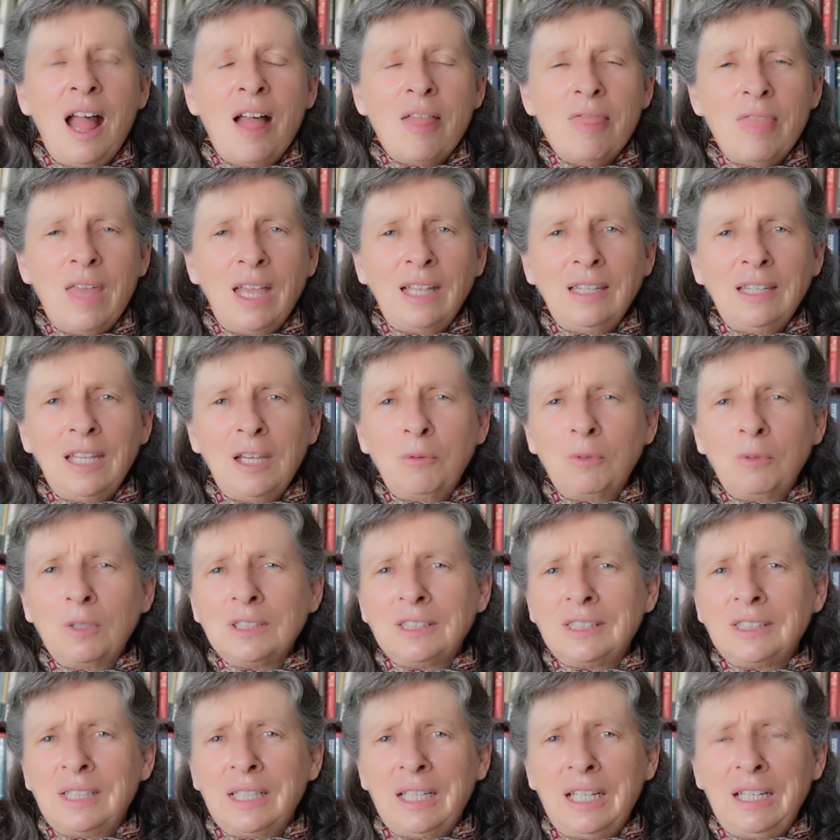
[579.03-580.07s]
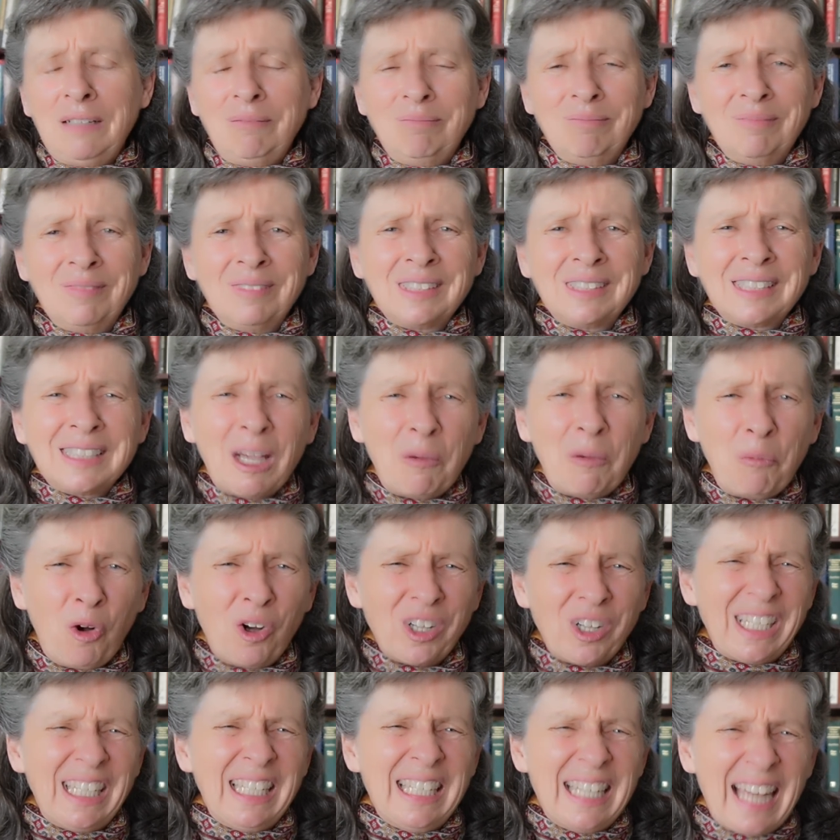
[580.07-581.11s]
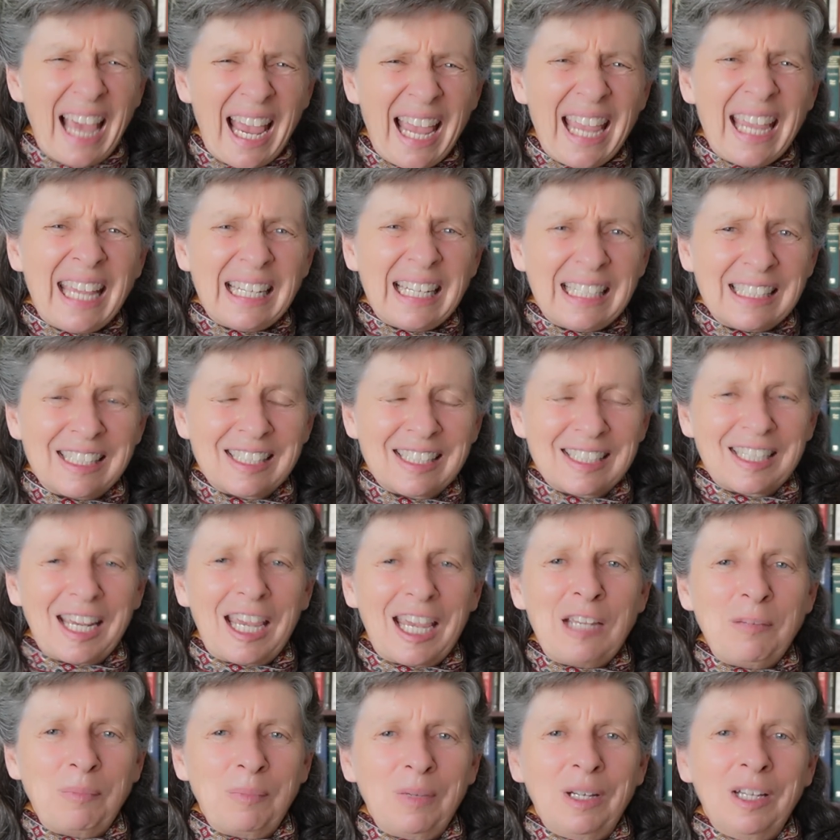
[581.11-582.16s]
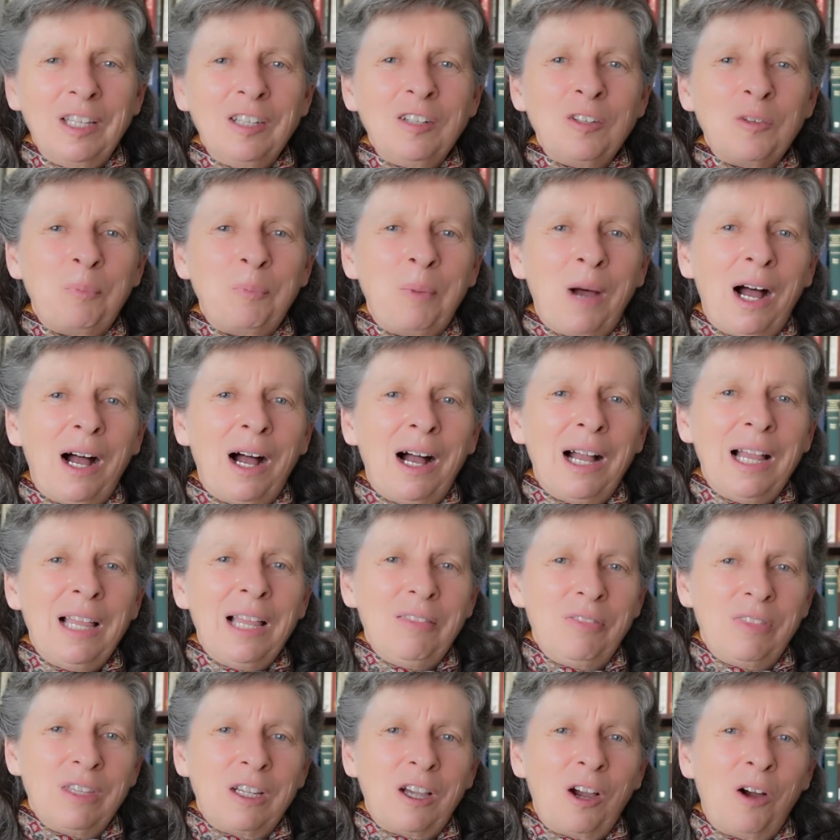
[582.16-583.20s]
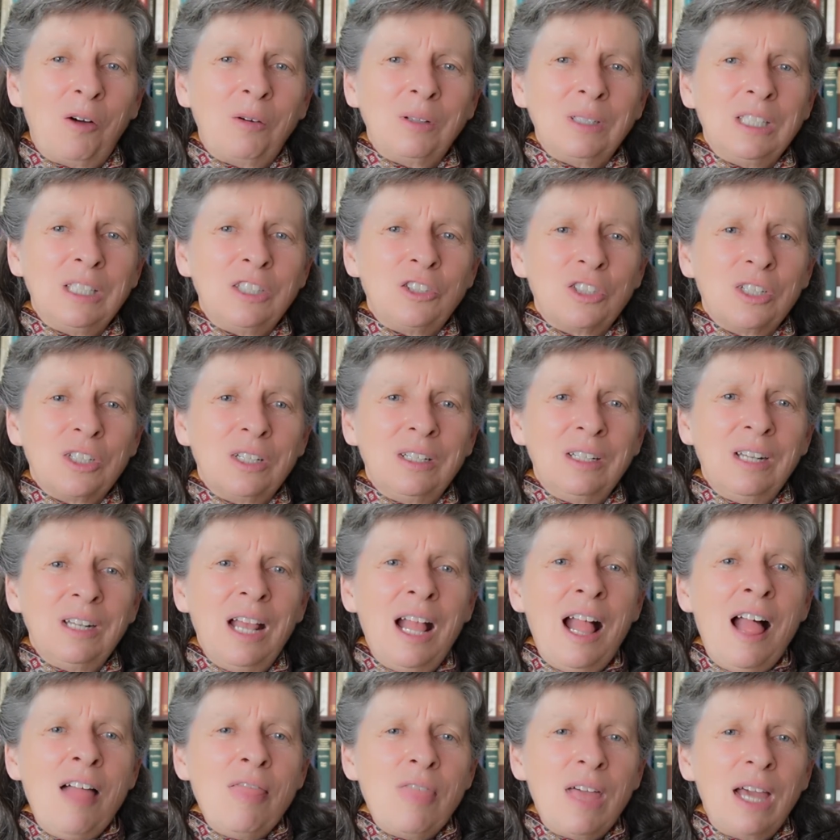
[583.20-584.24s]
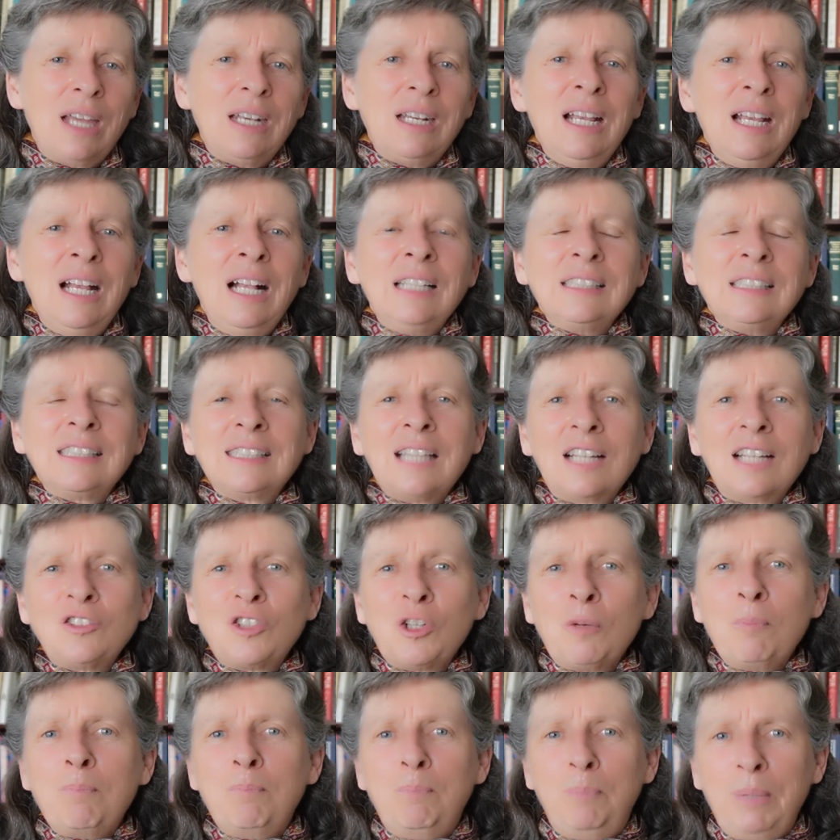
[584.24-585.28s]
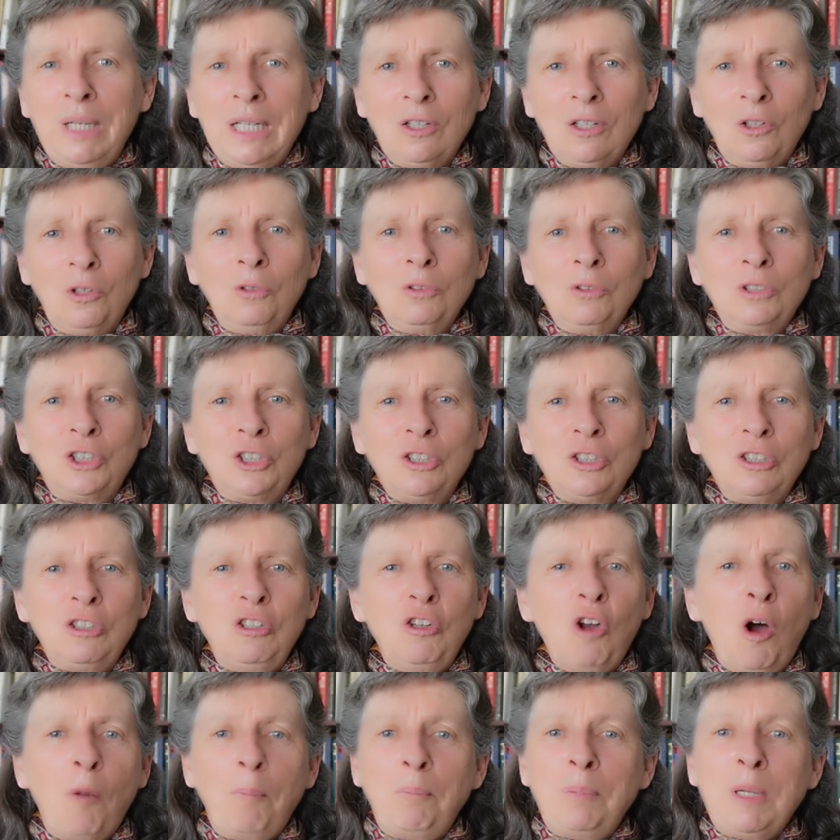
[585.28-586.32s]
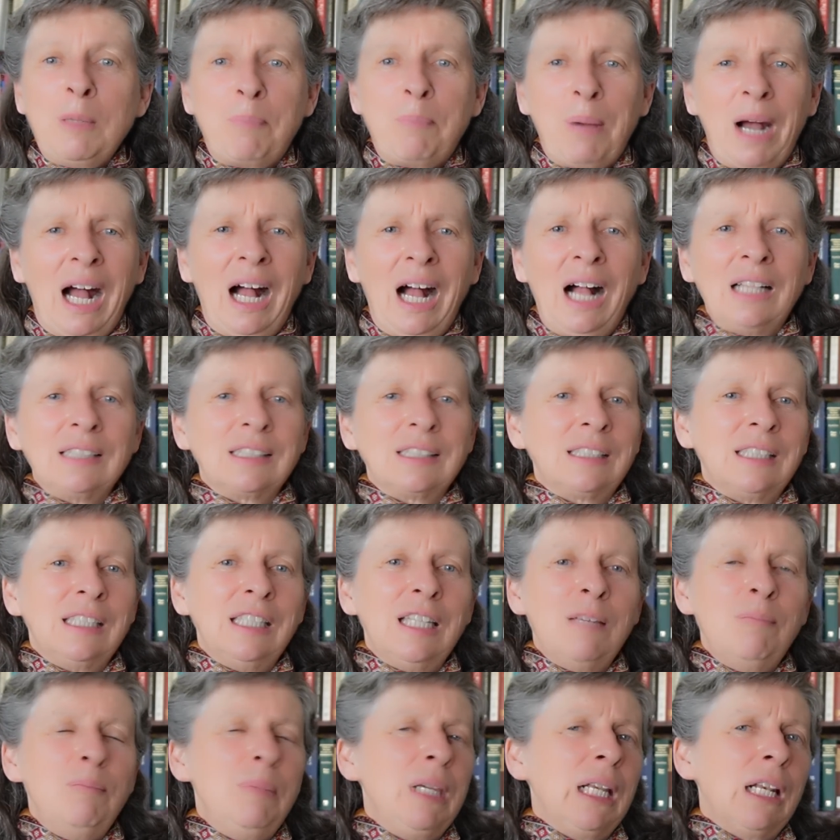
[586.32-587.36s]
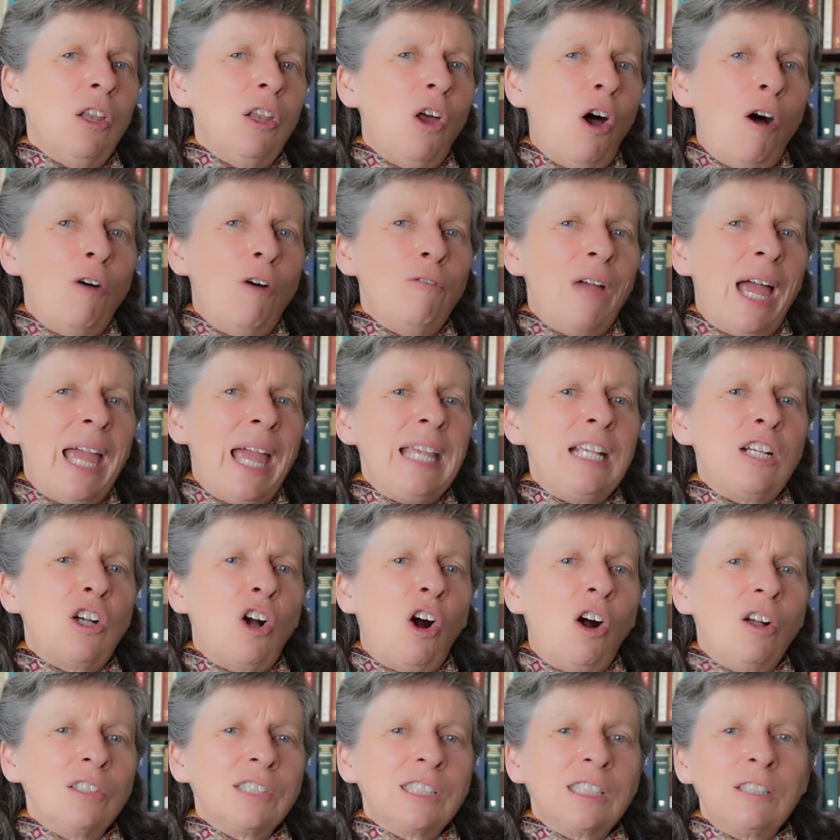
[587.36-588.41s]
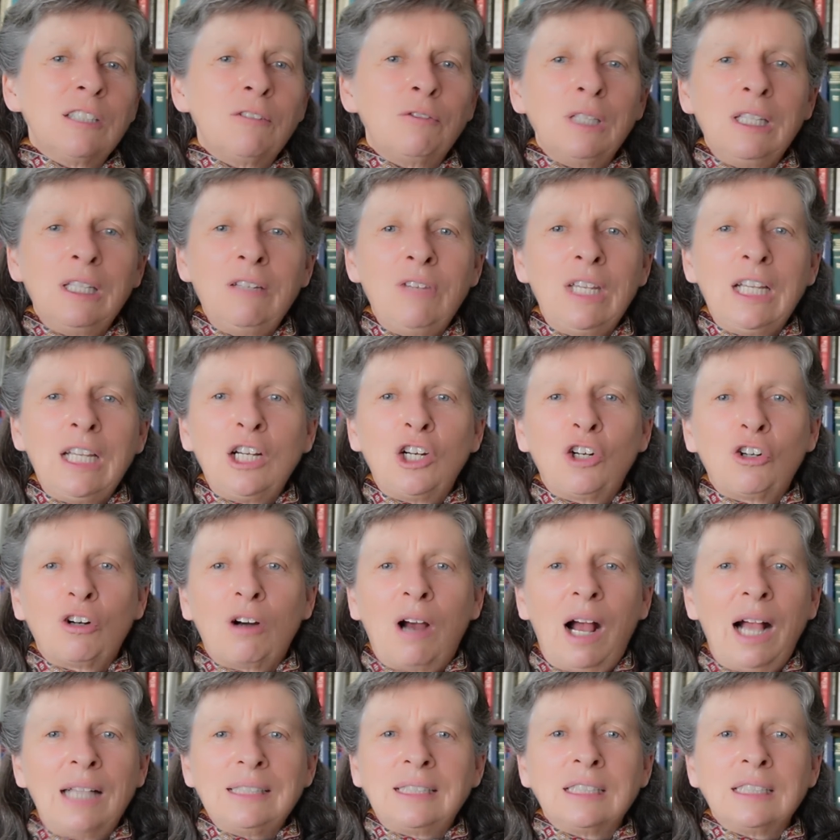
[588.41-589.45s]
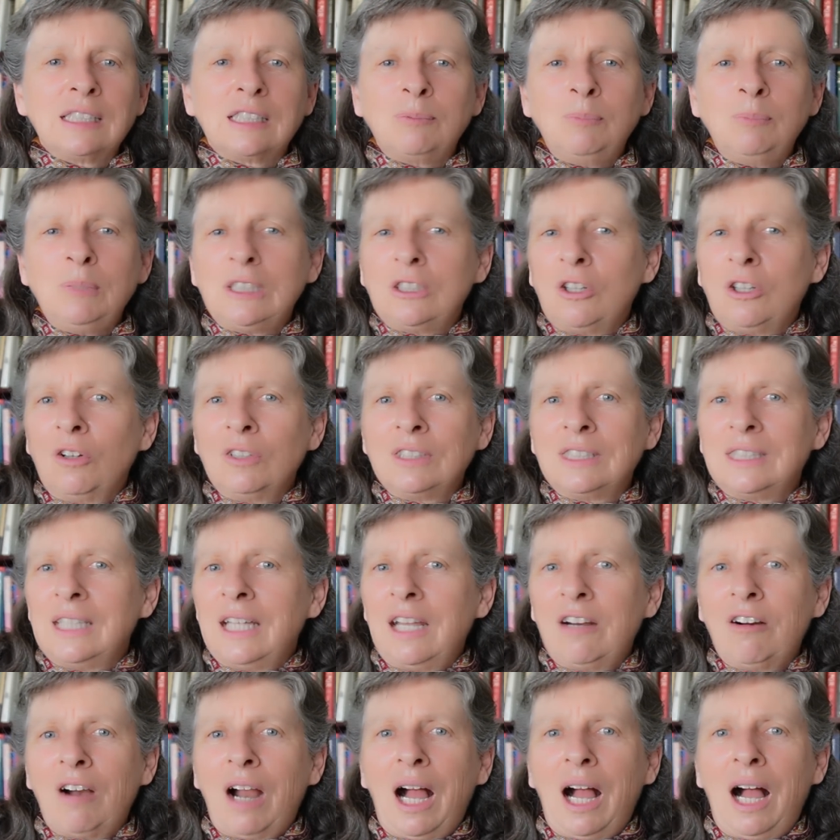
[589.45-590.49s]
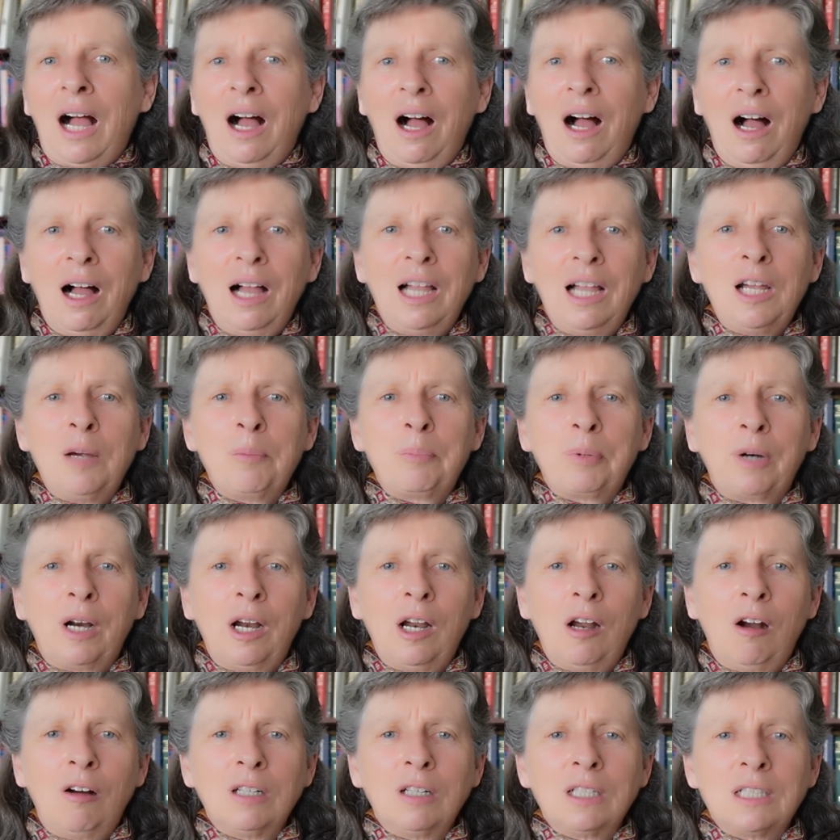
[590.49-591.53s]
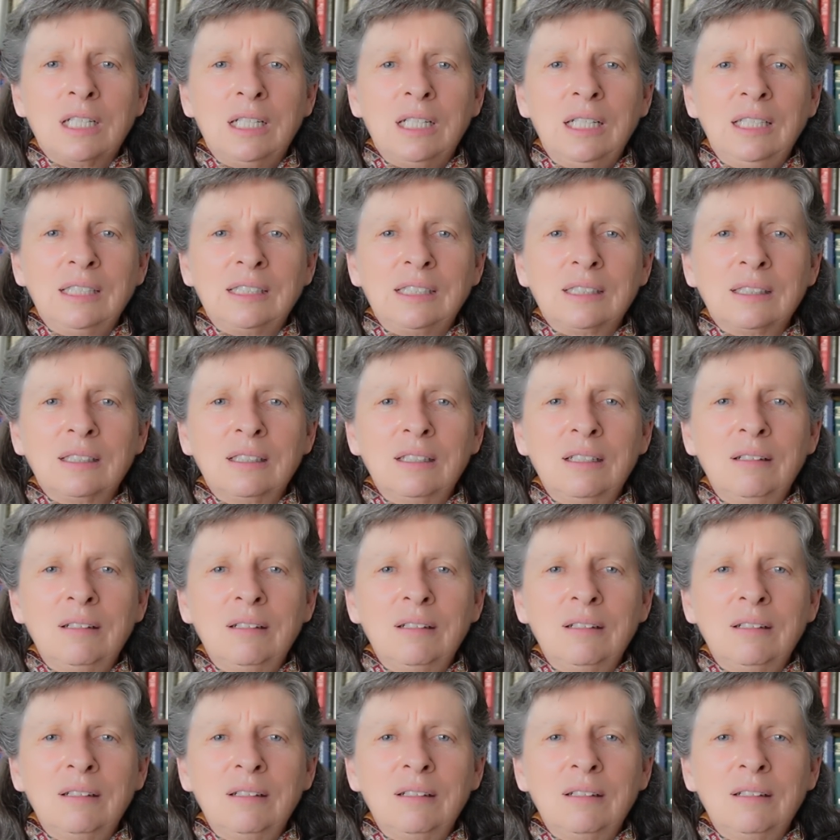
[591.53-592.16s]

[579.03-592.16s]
Then there was the somewhat inane statement by the coalition that such a bill should not be passed in the middle of a cost of living crisis because there are higher priorities.